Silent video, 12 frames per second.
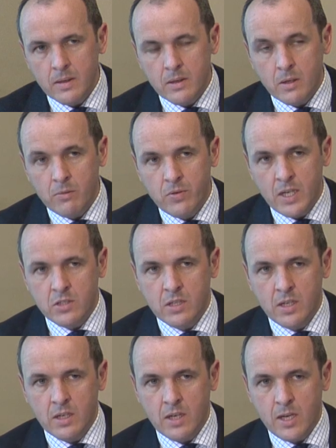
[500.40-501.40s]
Convicted
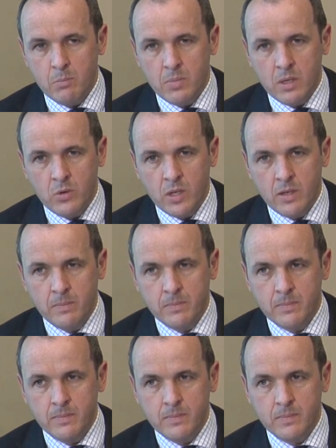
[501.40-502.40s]
in Cambodia,
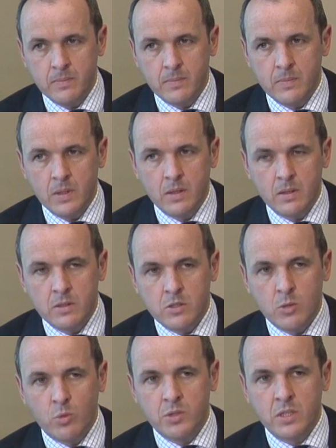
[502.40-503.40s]

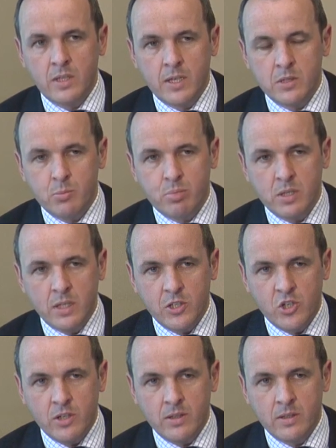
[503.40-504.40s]
somewhat against
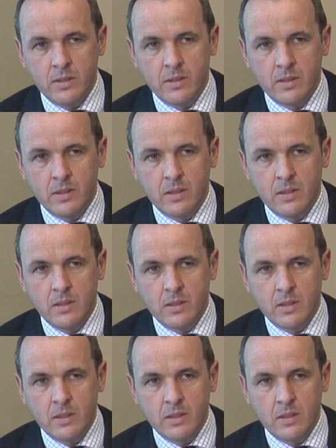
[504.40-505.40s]
prediction,
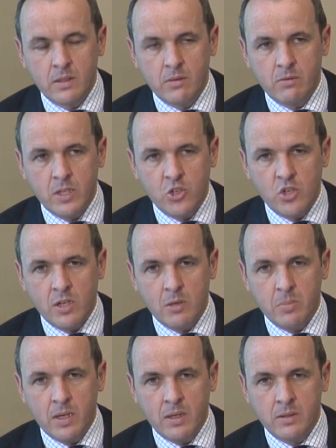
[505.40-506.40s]
conviction
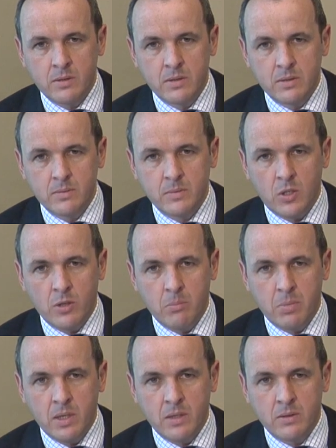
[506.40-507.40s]
upheld on
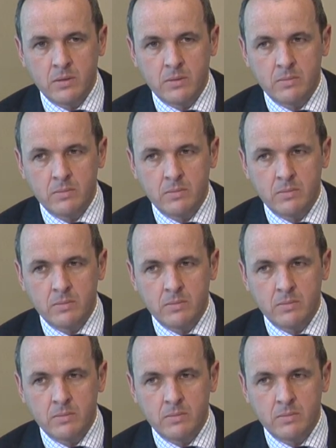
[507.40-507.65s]
appeal.